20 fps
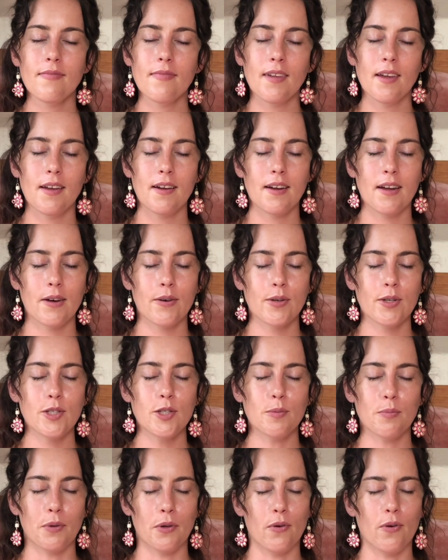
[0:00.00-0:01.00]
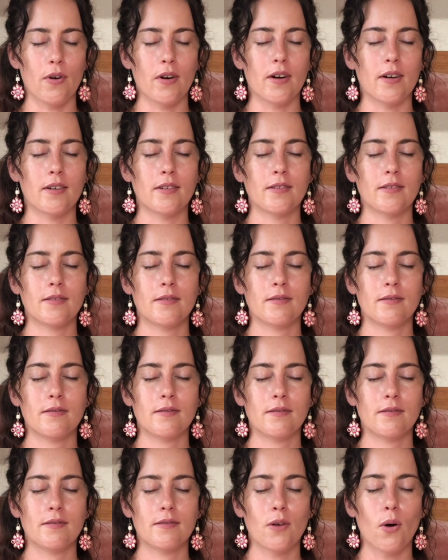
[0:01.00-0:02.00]
And now explore
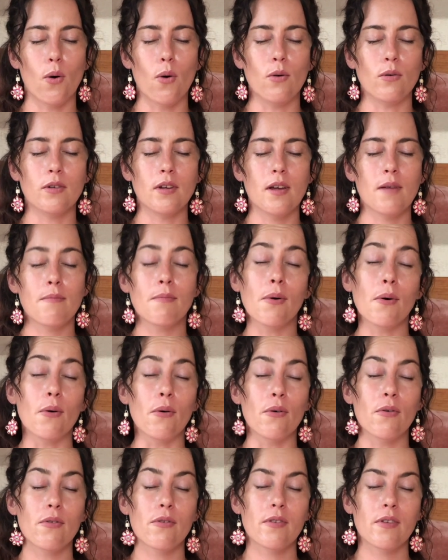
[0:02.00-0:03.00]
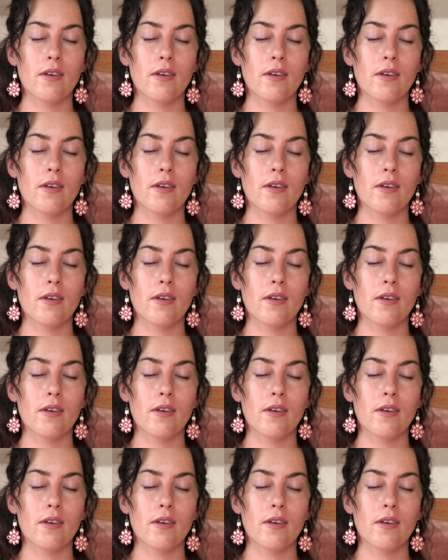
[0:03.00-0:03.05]
holding both.